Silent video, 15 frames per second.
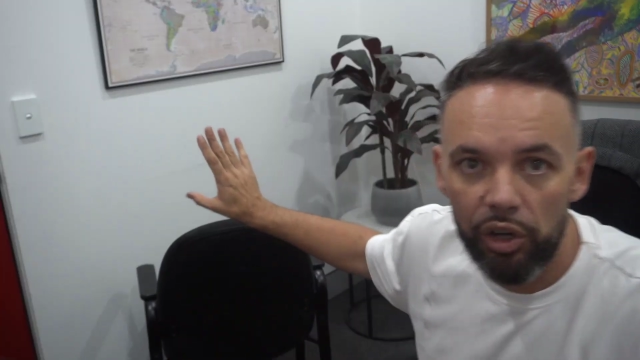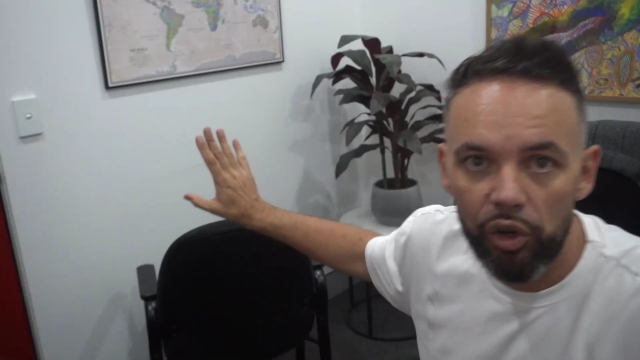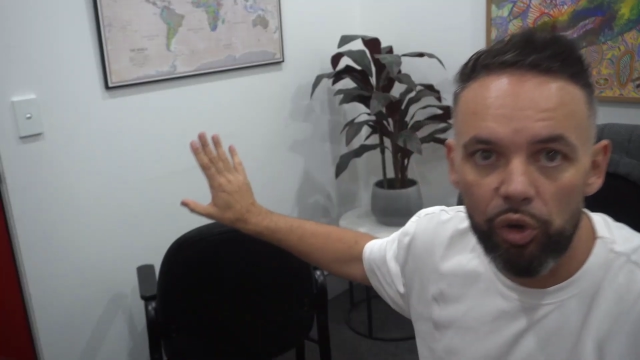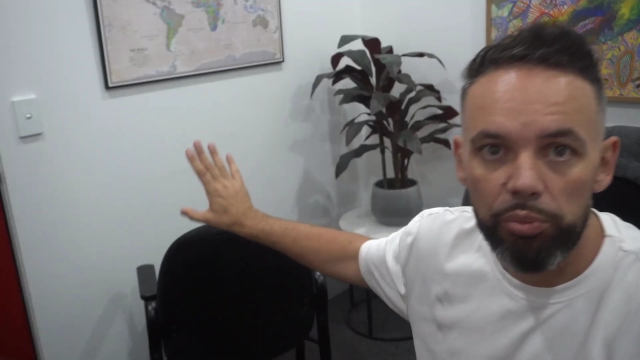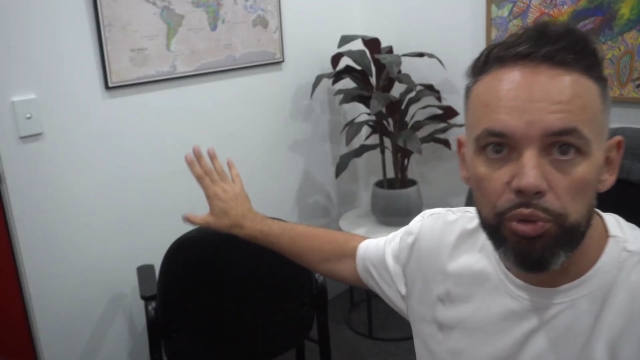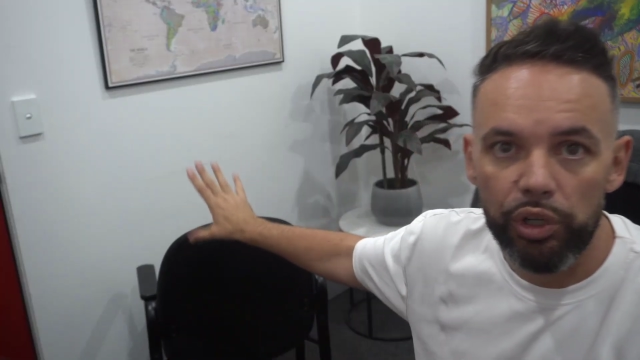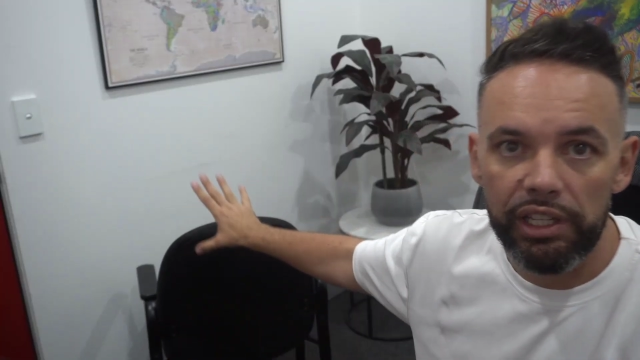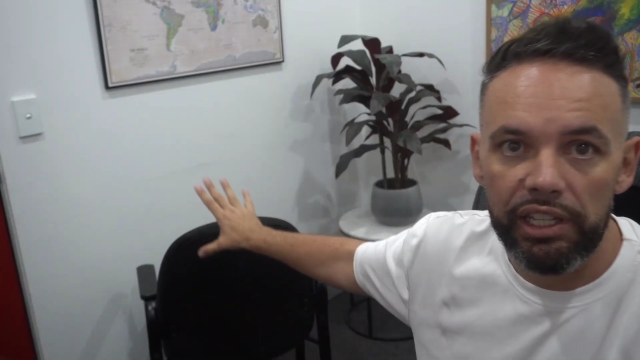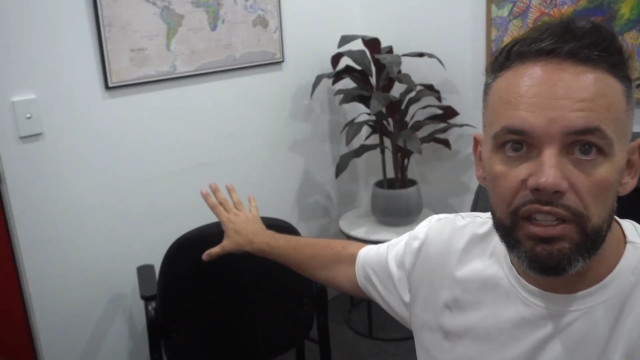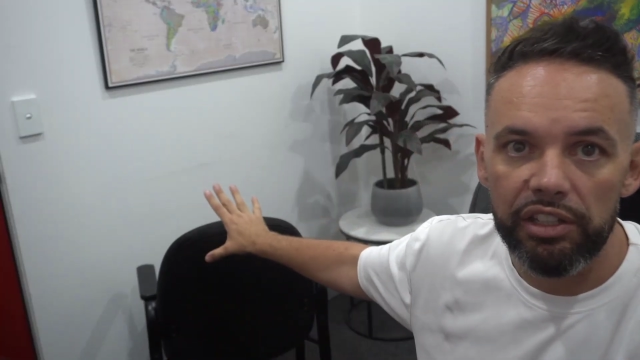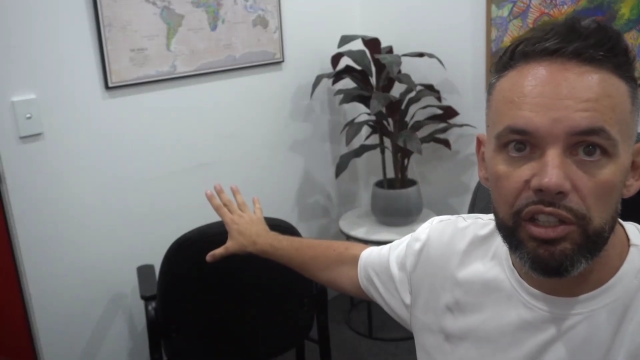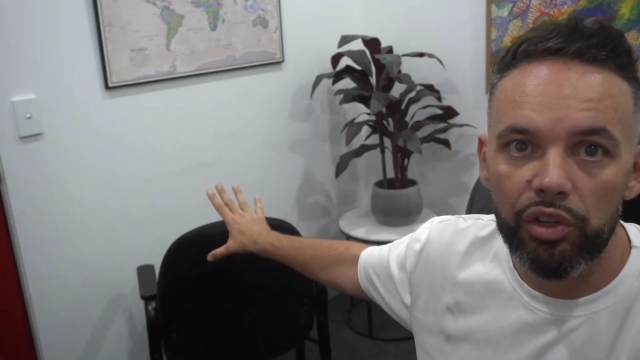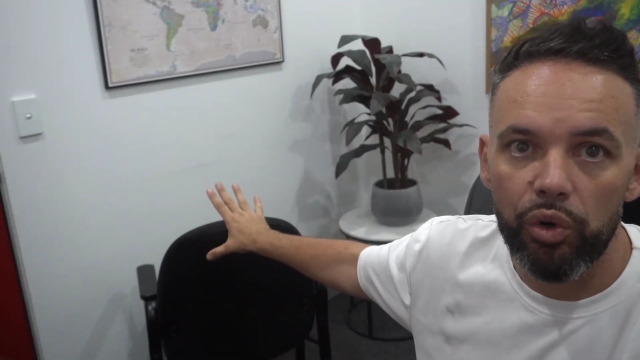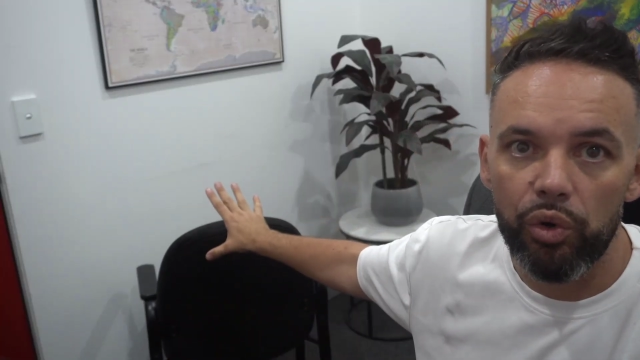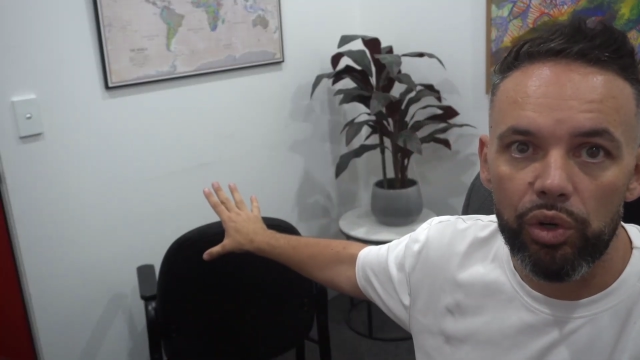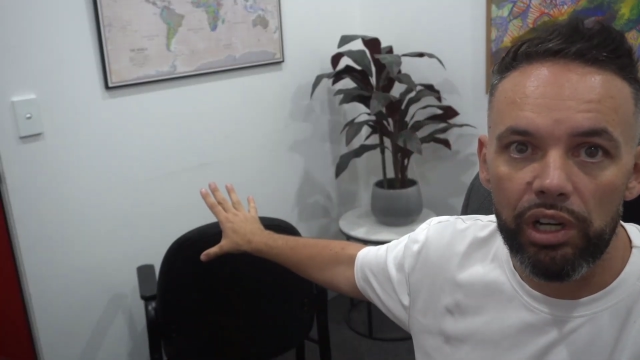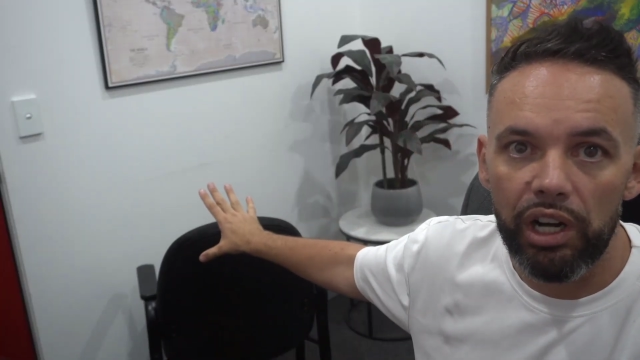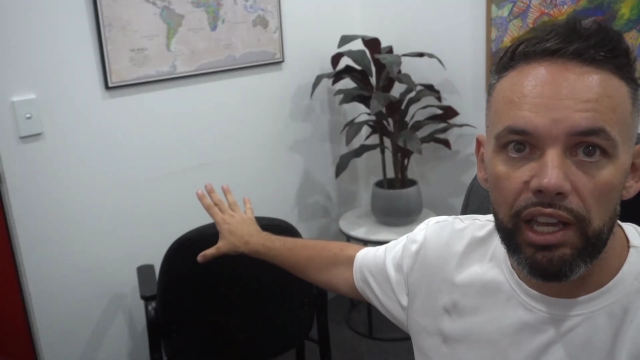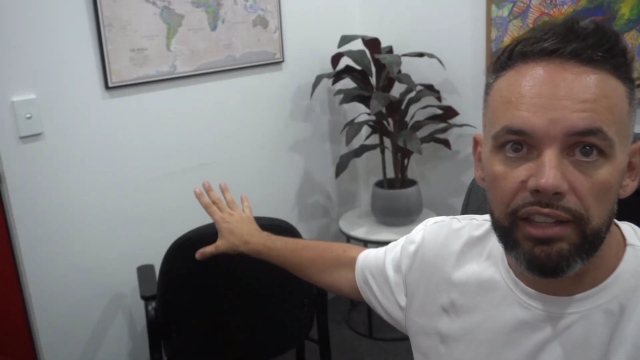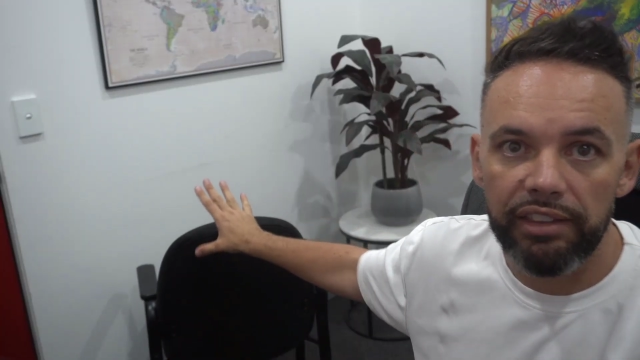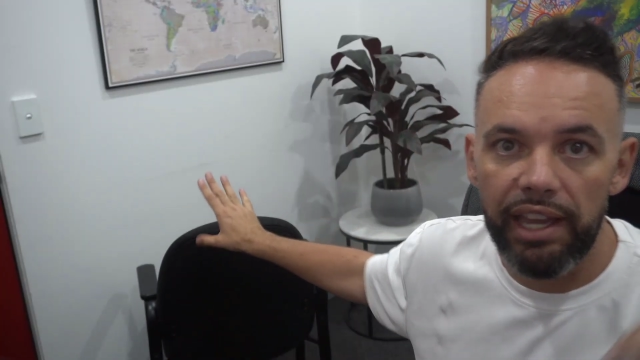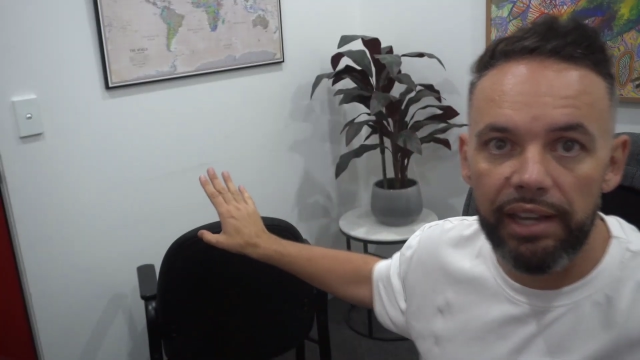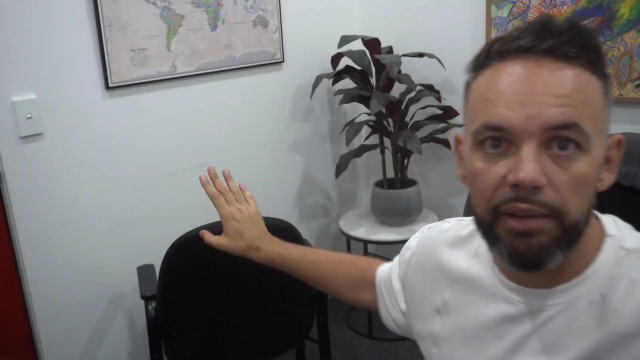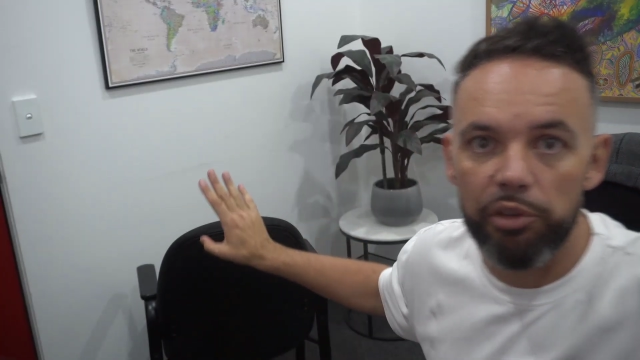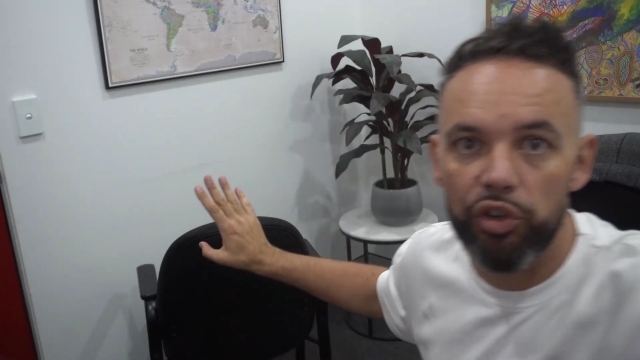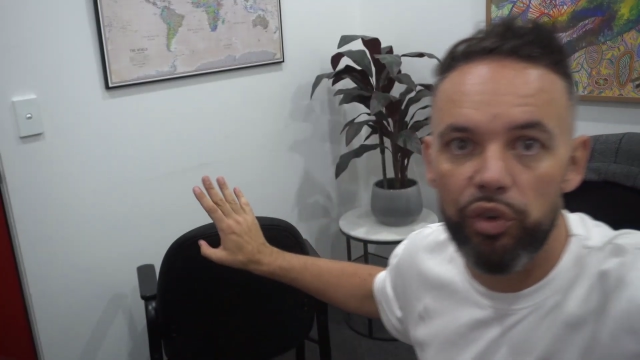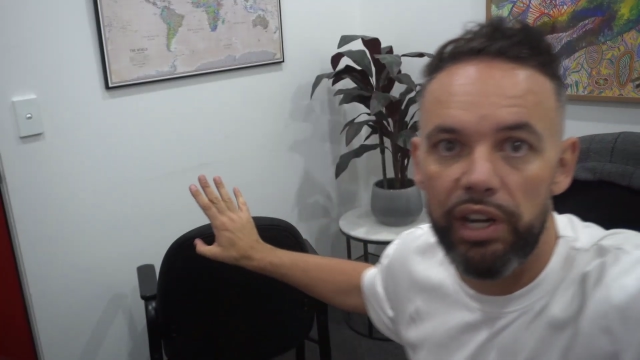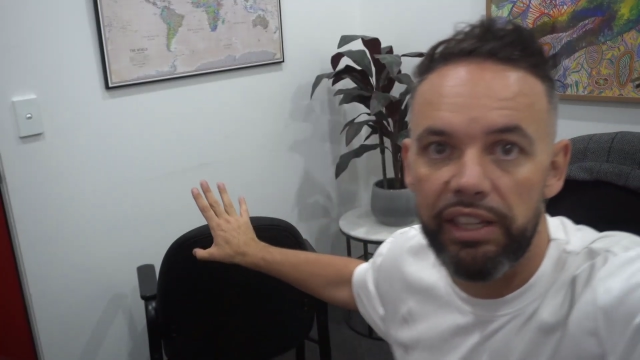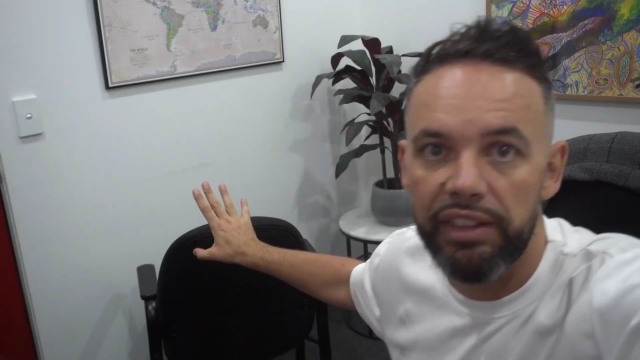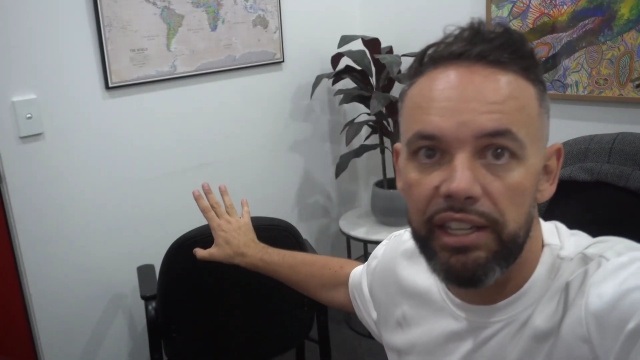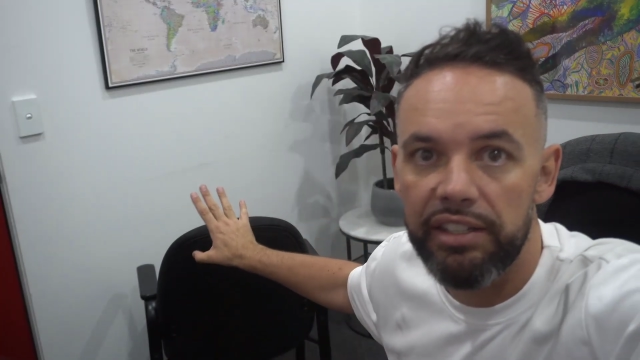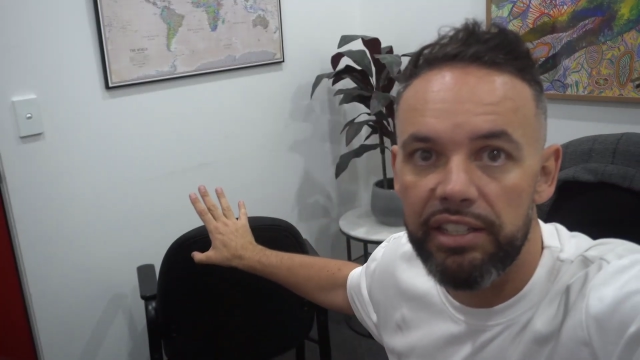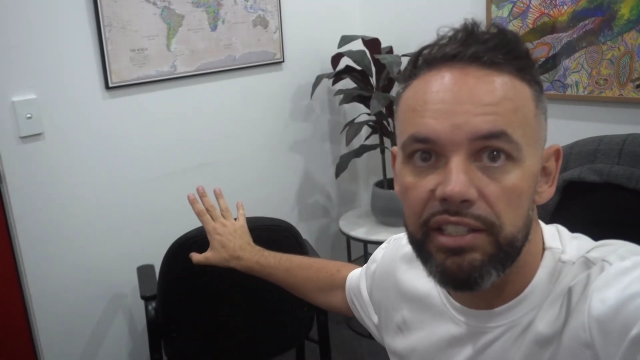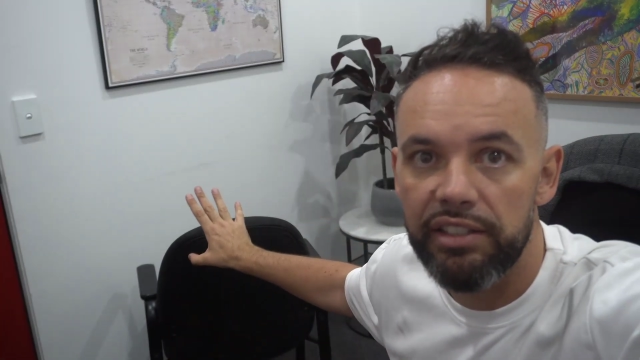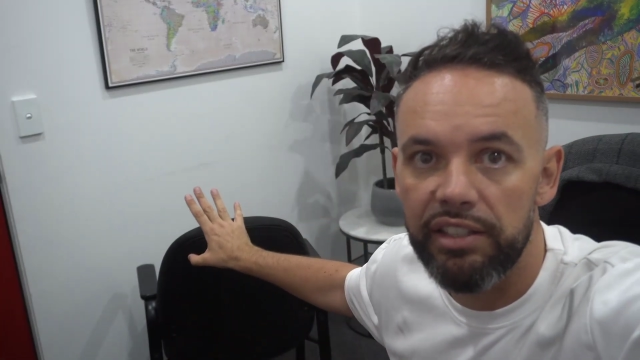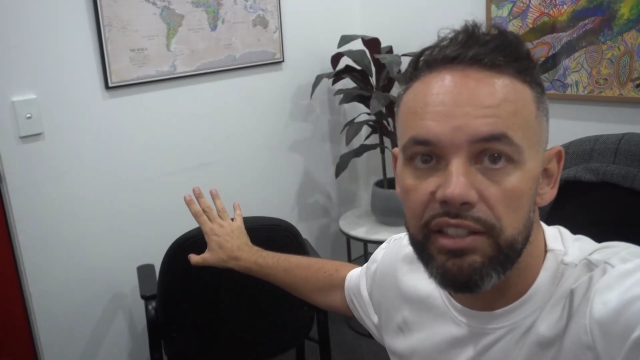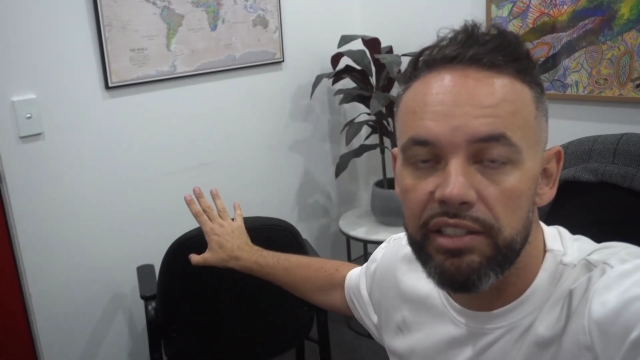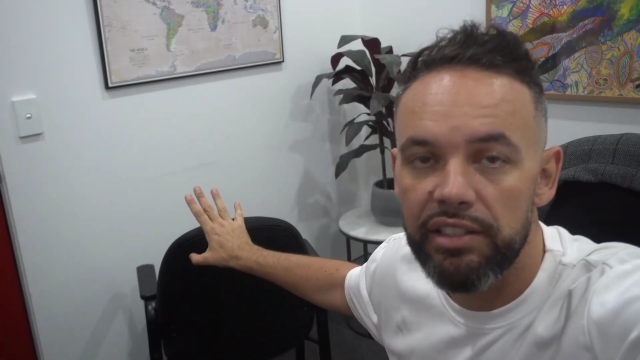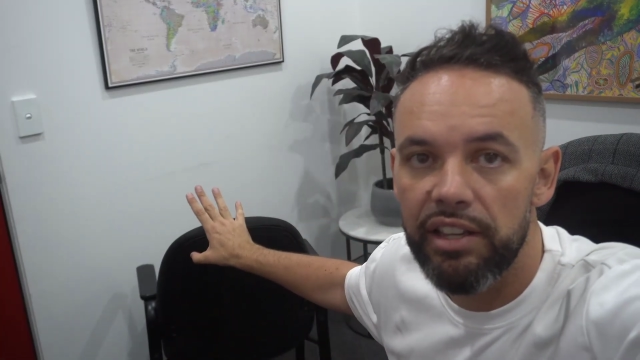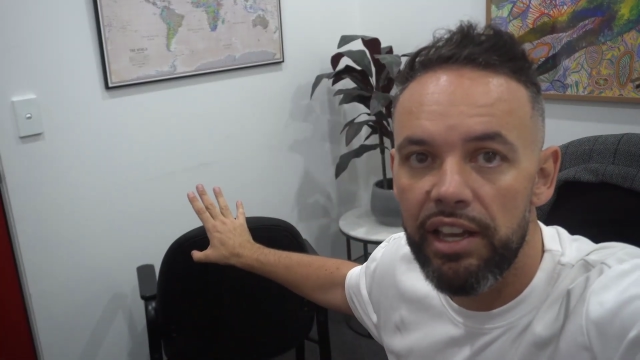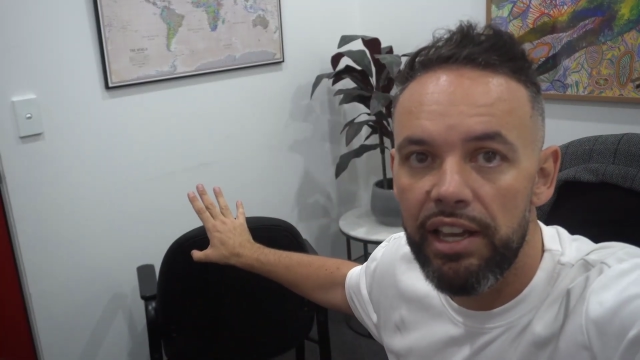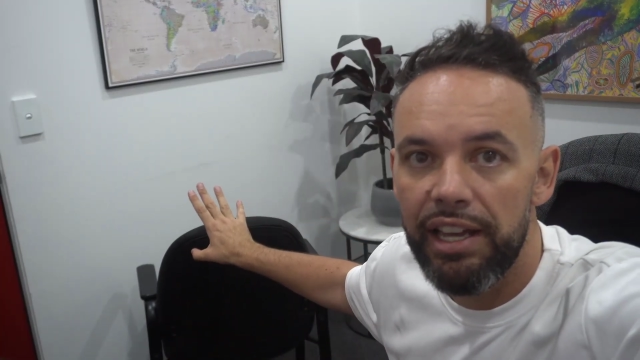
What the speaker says: or putting it in the corner like that and creating that distance,